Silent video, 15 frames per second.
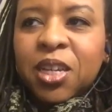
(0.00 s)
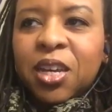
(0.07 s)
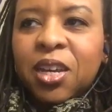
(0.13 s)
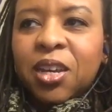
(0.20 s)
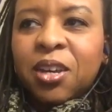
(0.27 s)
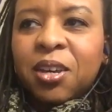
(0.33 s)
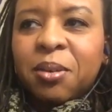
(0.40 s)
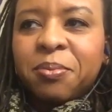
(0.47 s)

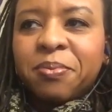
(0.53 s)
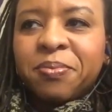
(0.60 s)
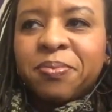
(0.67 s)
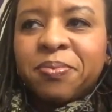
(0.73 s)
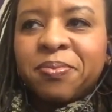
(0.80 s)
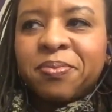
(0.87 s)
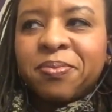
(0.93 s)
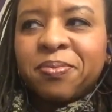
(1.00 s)

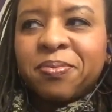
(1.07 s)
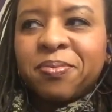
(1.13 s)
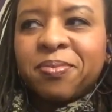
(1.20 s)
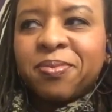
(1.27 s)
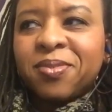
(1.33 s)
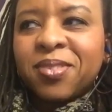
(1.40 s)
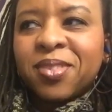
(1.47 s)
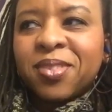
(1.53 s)

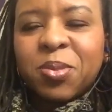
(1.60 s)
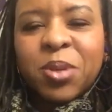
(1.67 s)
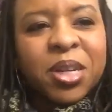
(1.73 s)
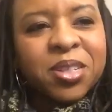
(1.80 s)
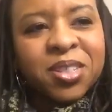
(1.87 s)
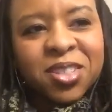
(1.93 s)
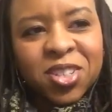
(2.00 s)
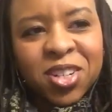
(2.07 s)
What
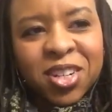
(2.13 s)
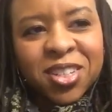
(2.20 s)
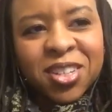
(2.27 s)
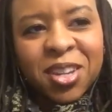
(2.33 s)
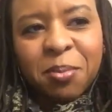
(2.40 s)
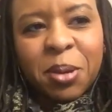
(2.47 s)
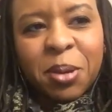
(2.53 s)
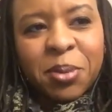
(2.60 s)
else should I
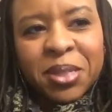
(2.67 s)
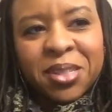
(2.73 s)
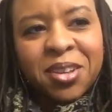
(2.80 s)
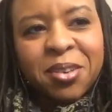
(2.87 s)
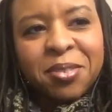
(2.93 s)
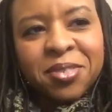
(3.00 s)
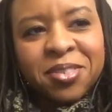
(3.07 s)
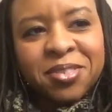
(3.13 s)
say about
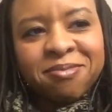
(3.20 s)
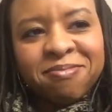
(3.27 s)
myself?